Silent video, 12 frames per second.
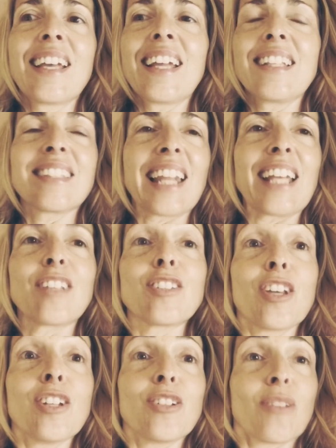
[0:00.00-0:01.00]
It's like
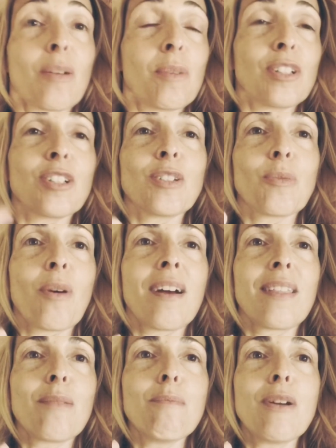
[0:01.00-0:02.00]
surgery, which is
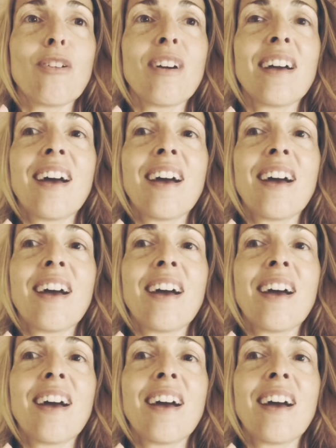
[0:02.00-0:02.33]
why the mirror